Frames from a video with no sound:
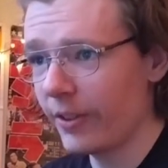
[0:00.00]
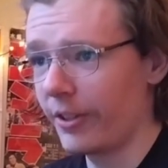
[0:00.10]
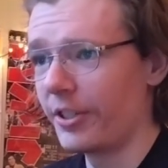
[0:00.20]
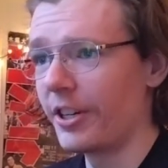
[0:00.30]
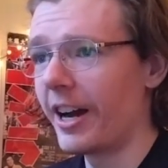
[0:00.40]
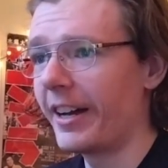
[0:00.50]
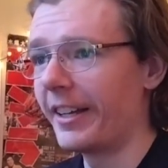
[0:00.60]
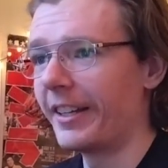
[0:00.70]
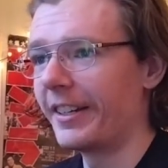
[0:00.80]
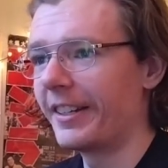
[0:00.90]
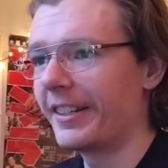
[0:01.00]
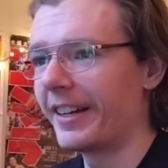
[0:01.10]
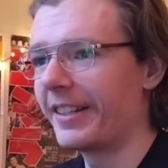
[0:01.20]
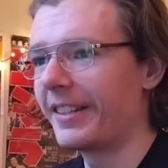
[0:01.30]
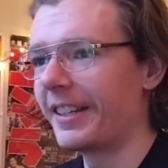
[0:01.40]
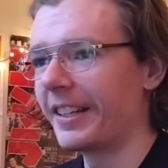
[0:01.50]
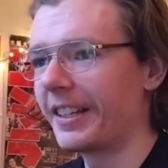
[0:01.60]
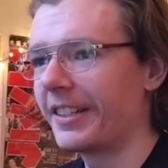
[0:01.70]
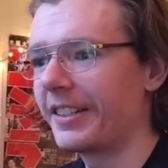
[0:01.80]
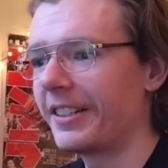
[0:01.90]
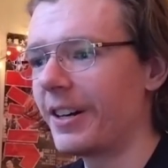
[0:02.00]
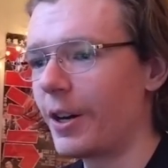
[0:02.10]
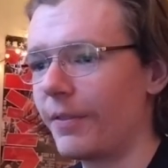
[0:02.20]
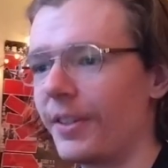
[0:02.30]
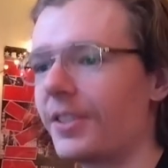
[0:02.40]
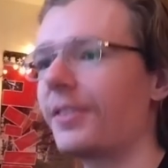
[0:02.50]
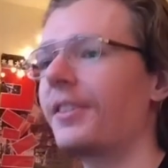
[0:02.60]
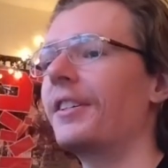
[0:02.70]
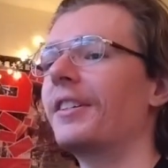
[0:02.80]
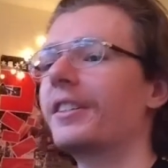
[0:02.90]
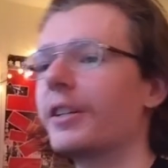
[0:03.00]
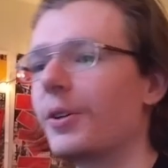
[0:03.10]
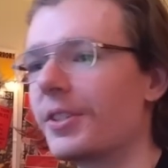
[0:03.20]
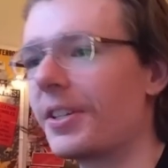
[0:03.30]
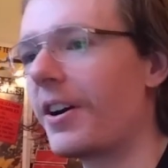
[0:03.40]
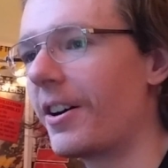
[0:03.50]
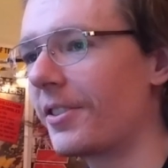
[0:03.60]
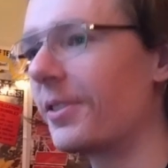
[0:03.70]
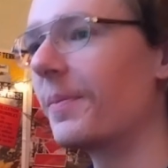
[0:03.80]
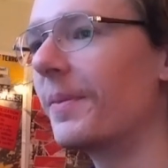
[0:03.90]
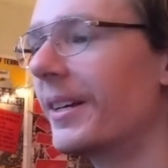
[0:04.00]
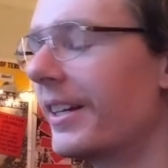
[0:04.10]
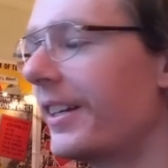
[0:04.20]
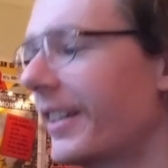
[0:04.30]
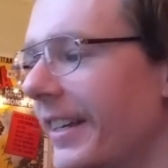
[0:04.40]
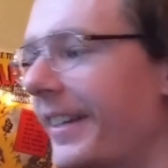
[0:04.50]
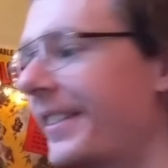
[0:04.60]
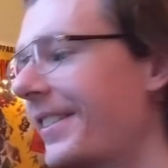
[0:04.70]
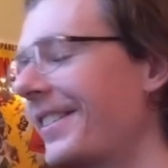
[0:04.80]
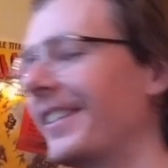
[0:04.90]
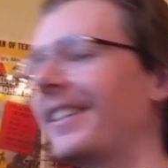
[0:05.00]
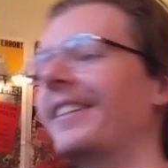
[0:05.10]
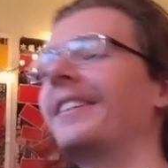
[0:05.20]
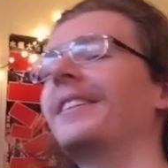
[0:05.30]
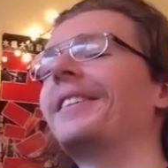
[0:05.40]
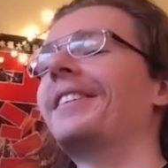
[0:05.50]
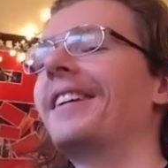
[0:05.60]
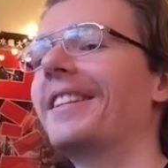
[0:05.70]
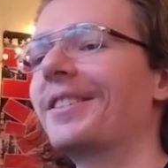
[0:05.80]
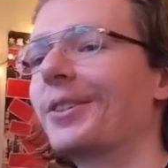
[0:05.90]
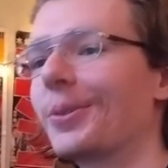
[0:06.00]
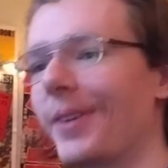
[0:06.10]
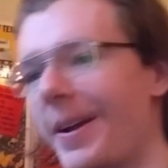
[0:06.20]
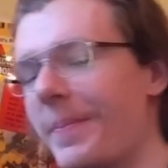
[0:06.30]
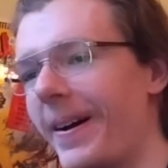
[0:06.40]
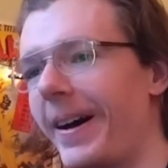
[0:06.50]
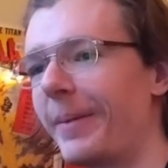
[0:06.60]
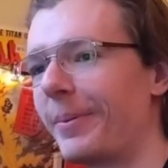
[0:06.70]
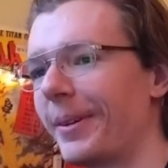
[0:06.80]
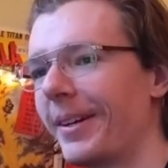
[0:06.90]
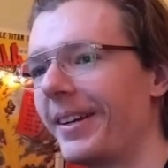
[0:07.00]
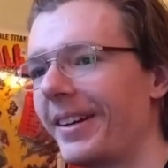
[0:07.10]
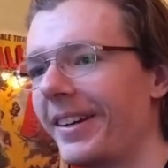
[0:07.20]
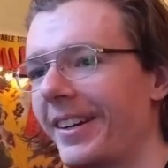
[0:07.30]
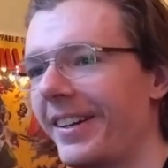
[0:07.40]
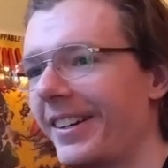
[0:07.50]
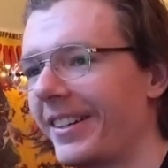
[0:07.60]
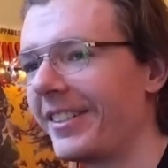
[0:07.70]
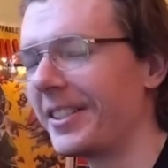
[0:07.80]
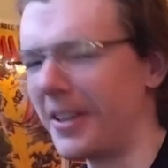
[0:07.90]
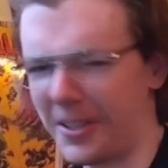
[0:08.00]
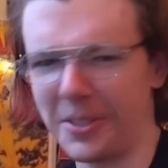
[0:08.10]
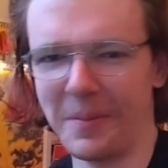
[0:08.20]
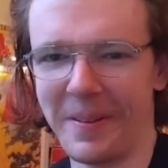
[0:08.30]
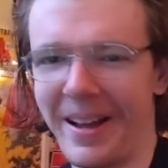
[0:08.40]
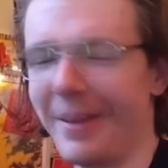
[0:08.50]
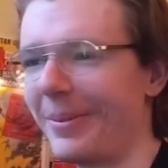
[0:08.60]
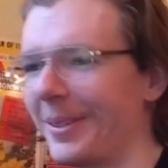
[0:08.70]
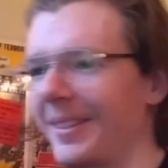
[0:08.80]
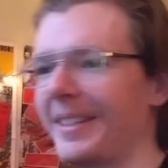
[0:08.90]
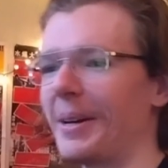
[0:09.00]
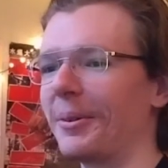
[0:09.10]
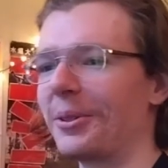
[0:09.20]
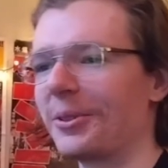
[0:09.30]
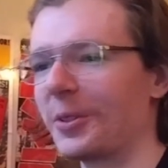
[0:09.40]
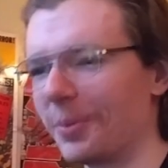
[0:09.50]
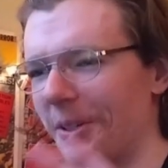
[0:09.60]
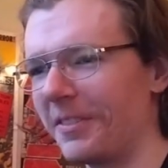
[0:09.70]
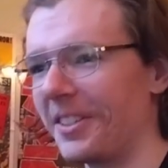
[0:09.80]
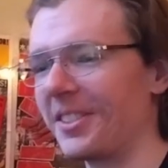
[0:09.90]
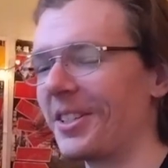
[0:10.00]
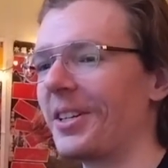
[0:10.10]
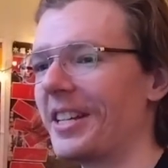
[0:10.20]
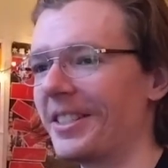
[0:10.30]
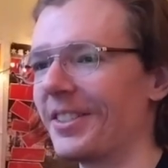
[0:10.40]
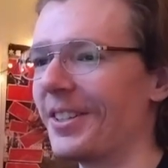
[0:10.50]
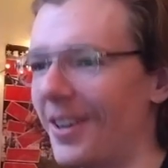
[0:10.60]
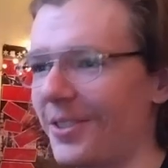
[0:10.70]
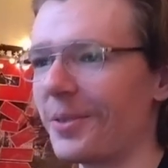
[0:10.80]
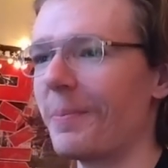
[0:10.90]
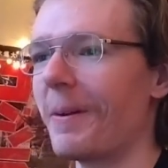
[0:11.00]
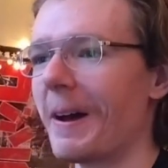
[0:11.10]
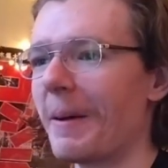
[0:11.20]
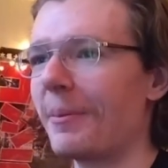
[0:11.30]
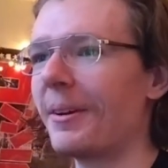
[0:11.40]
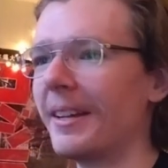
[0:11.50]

The Giant, I think, obviously goes in awesome. It's a great map. It's an awesome map. That would go in the previous tier. It's an awesome map.